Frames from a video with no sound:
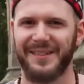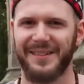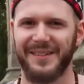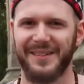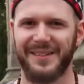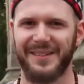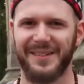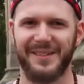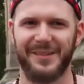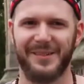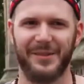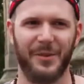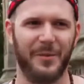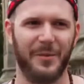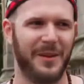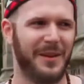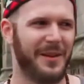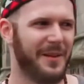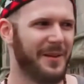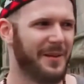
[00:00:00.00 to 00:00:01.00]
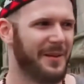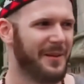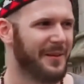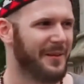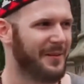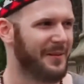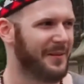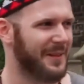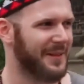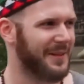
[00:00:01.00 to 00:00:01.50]
uh, as soon as they saw me
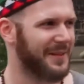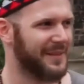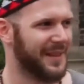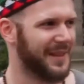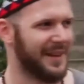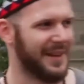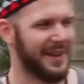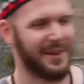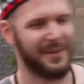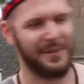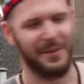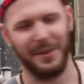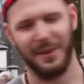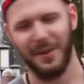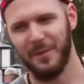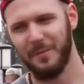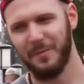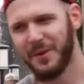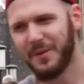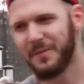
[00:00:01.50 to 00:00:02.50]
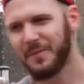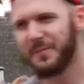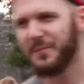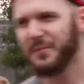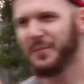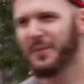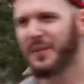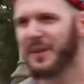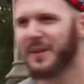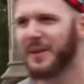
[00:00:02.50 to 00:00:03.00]
uh, take it out of the
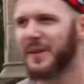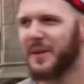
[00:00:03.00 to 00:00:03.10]
library.